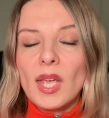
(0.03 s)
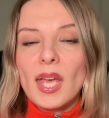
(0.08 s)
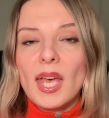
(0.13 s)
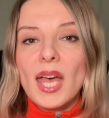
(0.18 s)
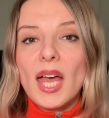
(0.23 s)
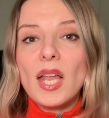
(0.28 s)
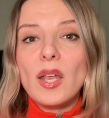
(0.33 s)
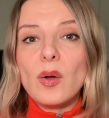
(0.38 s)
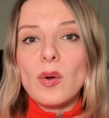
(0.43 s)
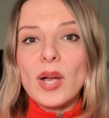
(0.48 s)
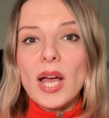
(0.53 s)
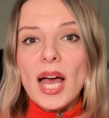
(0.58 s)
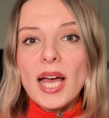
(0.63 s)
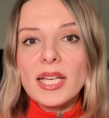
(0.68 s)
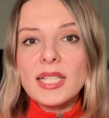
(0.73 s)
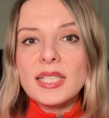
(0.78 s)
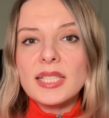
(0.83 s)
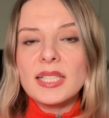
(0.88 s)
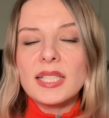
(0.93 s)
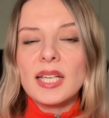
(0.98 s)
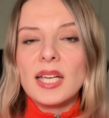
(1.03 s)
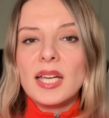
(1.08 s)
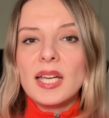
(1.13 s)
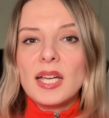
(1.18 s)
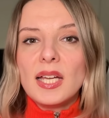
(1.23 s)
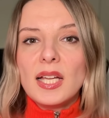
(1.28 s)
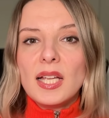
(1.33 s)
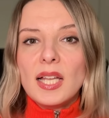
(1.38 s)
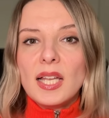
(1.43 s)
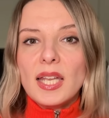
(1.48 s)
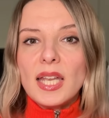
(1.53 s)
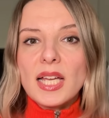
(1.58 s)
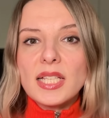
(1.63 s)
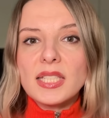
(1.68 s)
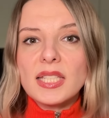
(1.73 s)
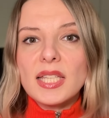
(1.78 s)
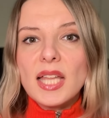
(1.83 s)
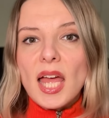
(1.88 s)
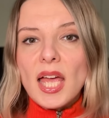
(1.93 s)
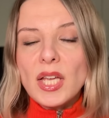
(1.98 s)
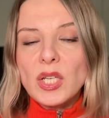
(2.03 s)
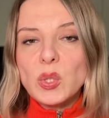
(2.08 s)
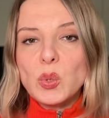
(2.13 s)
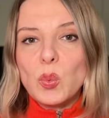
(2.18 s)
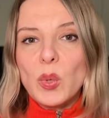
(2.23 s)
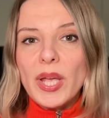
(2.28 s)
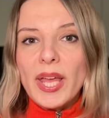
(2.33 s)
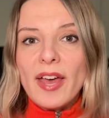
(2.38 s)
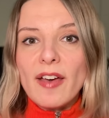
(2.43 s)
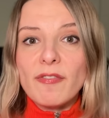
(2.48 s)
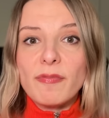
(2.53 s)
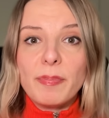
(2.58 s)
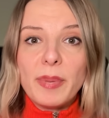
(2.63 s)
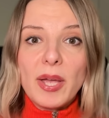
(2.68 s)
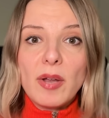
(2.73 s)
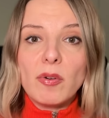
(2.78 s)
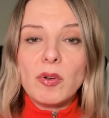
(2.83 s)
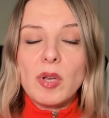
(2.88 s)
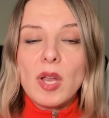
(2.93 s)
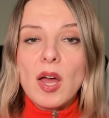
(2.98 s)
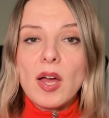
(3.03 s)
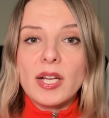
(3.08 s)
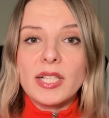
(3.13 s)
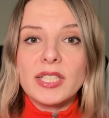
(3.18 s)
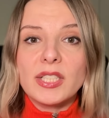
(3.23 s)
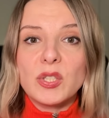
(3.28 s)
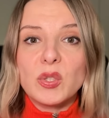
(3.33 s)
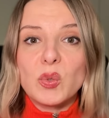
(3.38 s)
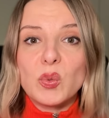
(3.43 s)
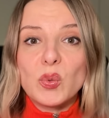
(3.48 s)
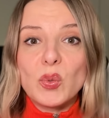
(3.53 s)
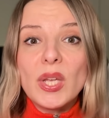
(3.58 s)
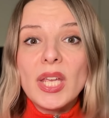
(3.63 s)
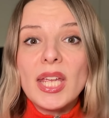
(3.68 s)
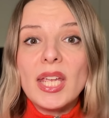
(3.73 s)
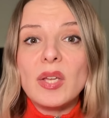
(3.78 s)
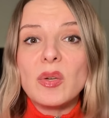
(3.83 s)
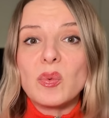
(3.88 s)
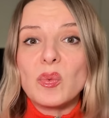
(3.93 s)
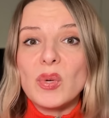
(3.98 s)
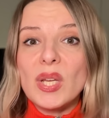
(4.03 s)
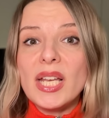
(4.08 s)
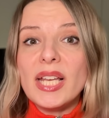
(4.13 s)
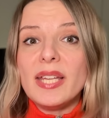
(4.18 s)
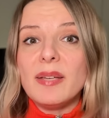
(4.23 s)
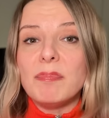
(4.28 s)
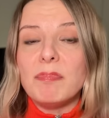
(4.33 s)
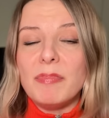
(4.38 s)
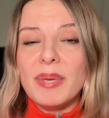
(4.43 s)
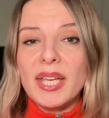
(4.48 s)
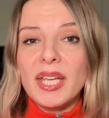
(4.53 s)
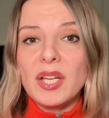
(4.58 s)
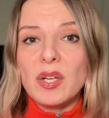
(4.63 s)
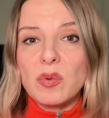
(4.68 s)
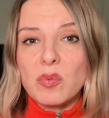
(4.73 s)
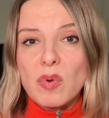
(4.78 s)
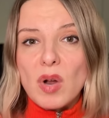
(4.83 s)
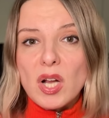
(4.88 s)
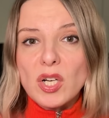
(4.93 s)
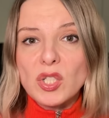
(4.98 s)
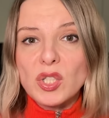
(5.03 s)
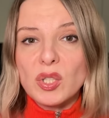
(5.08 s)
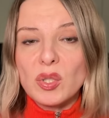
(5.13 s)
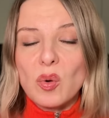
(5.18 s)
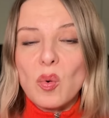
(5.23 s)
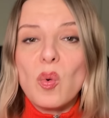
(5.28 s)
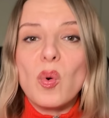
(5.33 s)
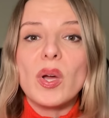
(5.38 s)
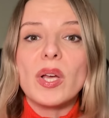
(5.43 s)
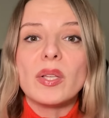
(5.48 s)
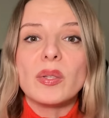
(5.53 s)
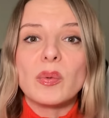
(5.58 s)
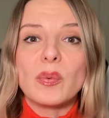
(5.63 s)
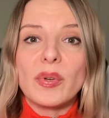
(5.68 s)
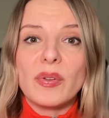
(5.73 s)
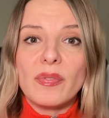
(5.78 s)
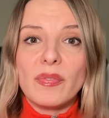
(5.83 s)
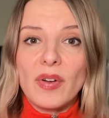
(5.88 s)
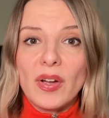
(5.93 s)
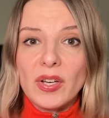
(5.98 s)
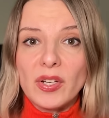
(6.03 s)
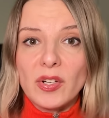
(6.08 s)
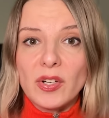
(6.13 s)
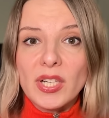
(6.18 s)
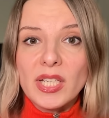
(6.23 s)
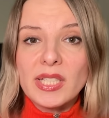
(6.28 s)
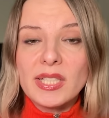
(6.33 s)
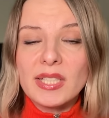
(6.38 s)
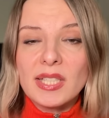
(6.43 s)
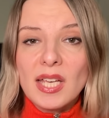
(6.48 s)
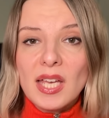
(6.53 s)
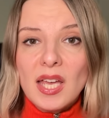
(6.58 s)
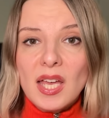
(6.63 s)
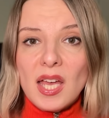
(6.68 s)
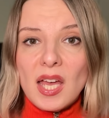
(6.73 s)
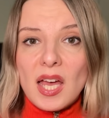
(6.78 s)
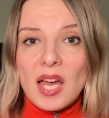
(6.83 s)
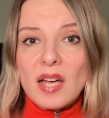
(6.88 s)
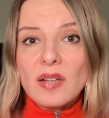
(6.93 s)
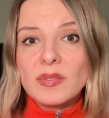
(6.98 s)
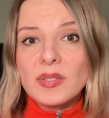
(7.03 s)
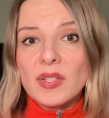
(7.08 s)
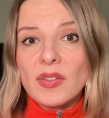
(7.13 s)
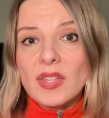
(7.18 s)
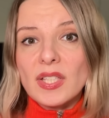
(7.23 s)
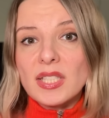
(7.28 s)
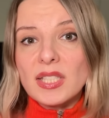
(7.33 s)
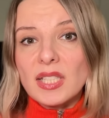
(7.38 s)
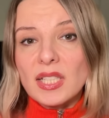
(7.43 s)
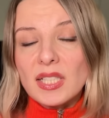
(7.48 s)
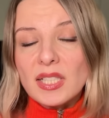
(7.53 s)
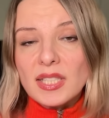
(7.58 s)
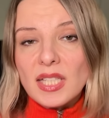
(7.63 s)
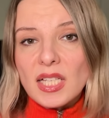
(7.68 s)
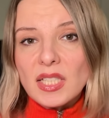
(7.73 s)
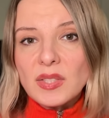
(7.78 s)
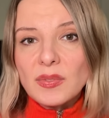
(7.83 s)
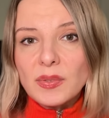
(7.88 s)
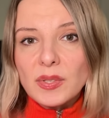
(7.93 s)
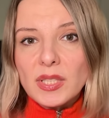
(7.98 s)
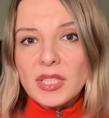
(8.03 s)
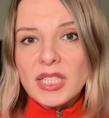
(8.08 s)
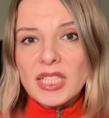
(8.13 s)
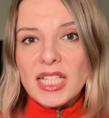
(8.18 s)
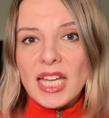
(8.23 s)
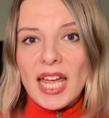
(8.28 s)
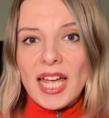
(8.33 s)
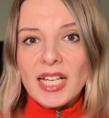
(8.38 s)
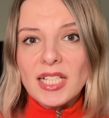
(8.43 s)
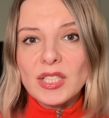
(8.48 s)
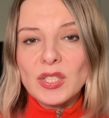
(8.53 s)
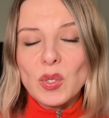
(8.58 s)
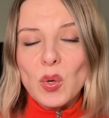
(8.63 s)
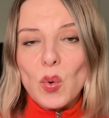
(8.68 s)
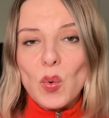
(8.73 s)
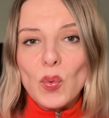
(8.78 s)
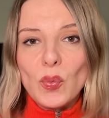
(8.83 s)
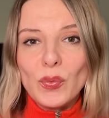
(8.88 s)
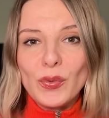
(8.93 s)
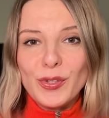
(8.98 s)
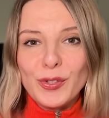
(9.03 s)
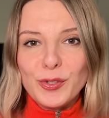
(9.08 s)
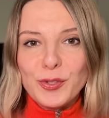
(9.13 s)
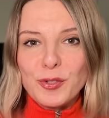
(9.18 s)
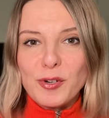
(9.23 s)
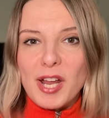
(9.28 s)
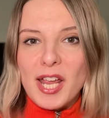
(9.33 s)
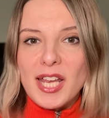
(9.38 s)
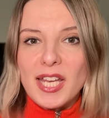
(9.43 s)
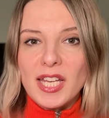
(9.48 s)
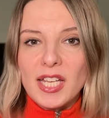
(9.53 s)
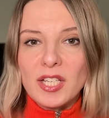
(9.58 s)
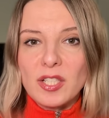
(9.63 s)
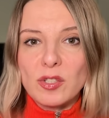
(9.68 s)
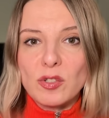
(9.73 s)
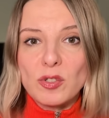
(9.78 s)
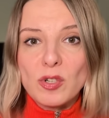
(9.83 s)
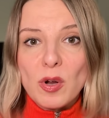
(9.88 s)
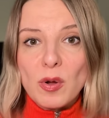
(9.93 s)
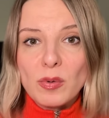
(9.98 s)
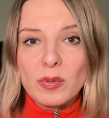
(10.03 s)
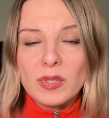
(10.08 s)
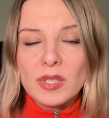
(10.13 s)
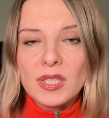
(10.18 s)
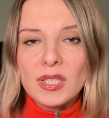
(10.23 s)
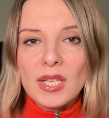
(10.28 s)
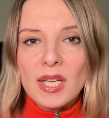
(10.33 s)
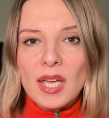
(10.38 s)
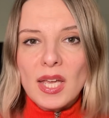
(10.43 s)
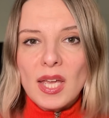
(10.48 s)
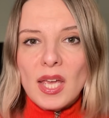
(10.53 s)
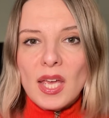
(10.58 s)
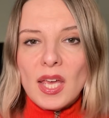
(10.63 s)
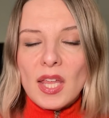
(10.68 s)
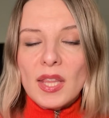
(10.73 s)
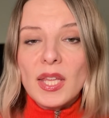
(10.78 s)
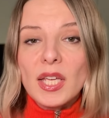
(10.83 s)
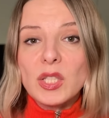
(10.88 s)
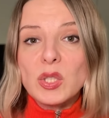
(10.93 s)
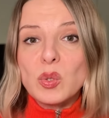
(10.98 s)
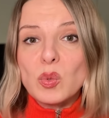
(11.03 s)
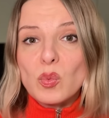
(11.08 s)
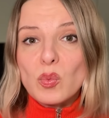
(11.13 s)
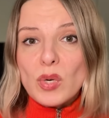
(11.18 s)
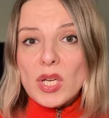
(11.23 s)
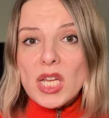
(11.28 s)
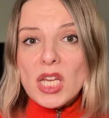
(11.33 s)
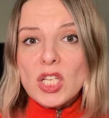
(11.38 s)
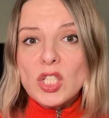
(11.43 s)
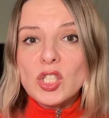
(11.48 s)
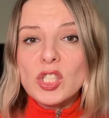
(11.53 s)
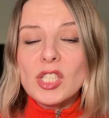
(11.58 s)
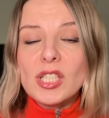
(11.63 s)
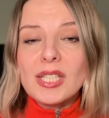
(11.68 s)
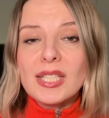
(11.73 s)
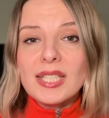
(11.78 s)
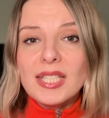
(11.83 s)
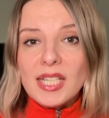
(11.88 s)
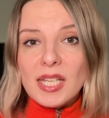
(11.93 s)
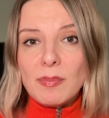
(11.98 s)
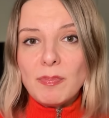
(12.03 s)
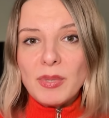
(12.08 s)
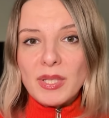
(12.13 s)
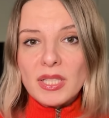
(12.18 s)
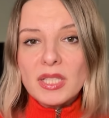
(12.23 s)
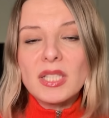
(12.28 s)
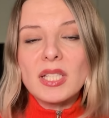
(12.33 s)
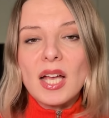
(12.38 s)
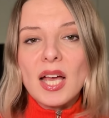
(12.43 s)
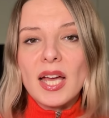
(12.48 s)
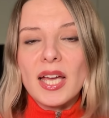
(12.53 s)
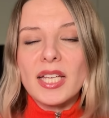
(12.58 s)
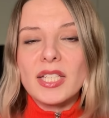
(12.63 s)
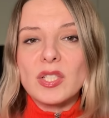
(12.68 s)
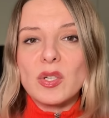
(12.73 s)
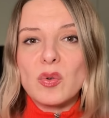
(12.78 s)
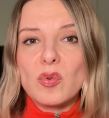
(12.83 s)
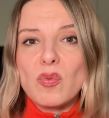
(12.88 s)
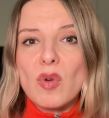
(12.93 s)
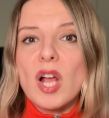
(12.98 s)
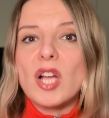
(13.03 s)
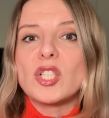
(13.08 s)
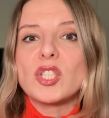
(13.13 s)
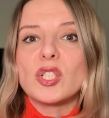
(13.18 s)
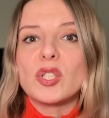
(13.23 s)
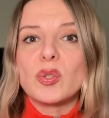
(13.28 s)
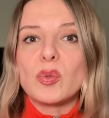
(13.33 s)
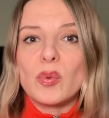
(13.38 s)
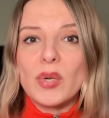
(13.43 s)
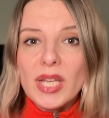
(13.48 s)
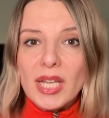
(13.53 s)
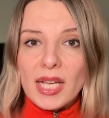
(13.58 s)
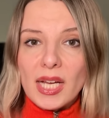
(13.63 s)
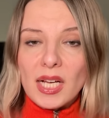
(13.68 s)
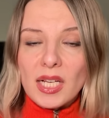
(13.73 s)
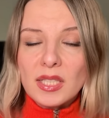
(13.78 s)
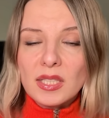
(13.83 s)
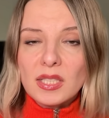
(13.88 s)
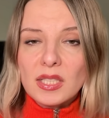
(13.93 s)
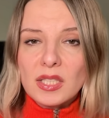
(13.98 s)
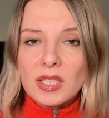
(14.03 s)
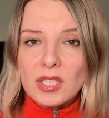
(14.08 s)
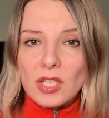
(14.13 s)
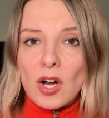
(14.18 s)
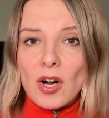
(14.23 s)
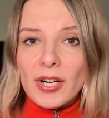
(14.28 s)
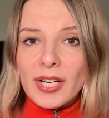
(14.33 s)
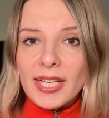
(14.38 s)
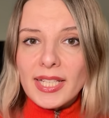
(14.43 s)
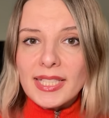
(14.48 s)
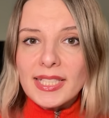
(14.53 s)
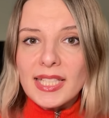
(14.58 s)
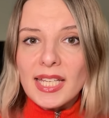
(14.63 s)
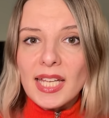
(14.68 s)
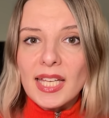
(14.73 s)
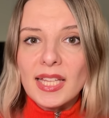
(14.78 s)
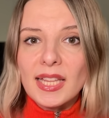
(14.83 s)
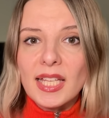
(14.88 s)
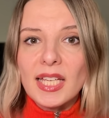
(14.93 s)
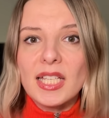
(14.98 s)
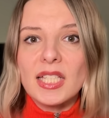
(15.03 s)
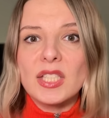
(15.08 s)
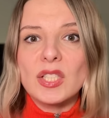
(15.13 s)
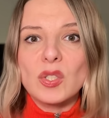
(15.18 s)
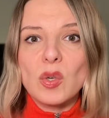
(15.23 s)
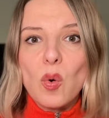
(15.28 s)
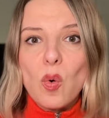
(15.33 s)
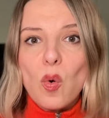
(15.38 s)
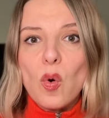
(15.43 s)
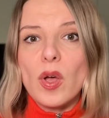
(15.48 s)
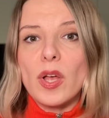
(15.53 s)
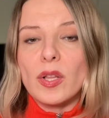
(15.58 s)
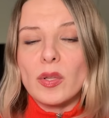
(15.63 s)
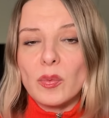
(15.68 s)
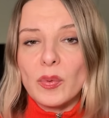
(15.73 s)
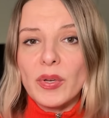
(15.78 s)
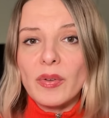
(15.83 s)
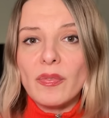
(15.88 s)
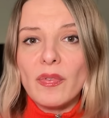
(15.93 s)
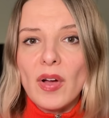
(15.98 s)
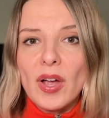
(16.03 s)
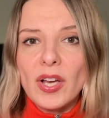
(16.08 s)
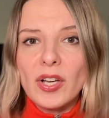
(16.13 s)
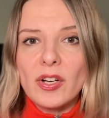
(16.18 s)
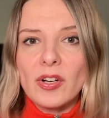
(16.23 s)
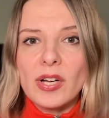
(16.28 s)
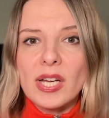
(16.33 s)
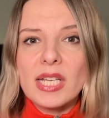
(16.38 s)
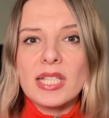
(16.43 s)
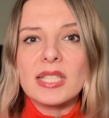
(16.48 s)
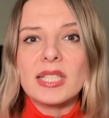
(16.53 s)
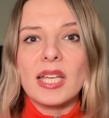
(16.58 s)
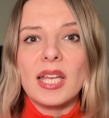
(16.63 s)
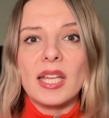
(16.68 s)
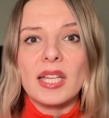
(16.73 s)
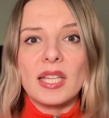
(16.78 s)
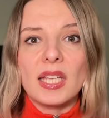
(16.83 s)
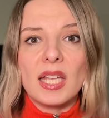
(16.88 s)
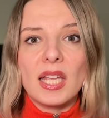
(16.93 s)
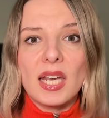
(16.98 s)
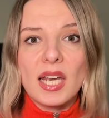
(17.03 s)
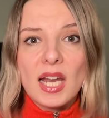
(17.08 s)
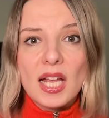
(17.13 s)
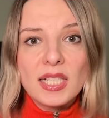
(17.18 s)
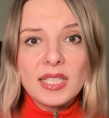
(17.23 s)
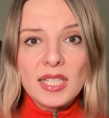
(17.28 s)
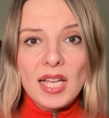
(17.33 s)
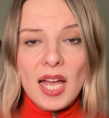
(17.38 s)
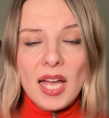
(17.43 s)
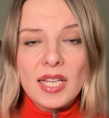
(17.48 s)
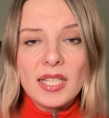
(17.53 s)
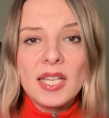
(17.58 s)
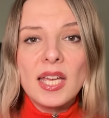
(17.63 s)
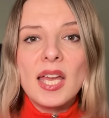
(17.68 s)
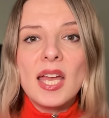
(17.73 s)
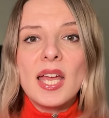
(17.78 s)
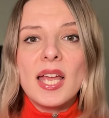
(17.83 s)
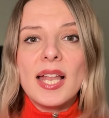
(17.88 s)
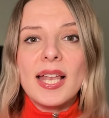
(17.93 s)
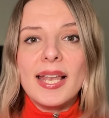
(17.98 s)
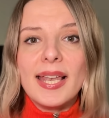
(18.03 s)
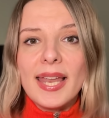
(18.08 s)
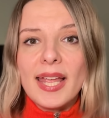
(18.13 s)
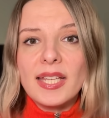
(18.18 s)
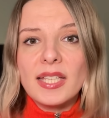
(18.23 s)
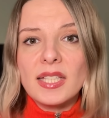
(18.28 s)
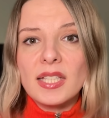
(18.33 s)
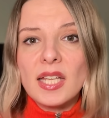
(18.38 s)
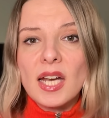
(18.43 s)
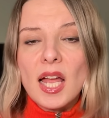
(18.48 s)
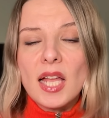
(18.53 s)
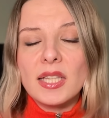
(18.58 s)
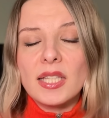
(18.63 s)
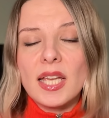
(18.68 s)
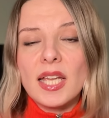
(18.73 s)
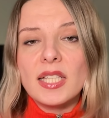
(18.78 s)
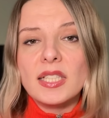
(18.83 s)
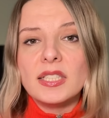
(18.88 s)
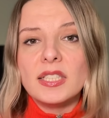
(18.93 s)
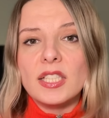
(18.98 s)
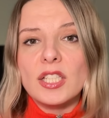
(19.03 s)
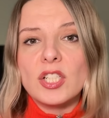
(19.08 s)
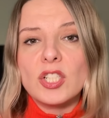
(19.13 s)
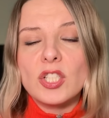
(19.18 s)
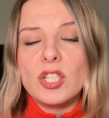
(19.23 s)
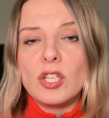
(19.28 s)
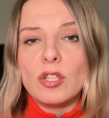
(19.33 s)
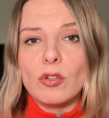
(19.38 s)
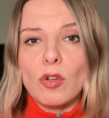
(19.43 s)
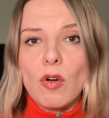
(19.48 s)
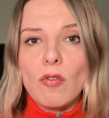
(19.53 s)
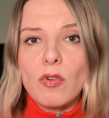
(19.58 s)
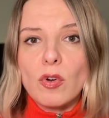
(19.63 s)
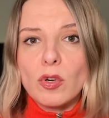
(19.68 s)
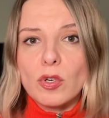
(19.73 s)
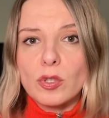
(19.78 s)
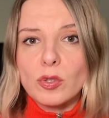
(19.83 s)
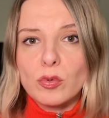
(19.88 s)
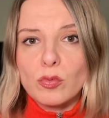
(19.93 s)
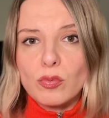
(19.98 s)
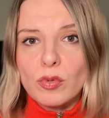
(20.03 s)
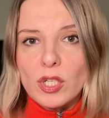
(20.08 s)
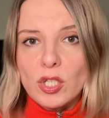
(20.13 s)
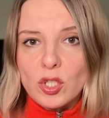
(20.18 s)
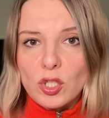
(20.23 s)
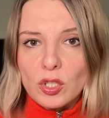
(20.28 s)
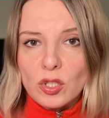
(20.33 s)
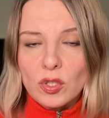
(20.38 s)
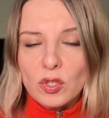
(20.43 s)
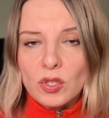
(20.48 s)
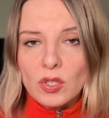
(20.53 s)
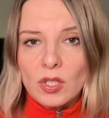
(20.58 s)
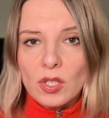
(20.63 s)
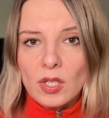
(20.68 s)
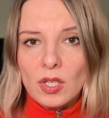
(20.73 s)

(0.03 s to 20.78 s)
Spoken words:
Hello guys, last night we have paralyzed three really big Russian oil refineries after the successful attacks of Ukrainian drones that reached deep inside Russian Ria, targeting these oil refineries in Ryazan, Leningrad and Nizhny Novgorod regions.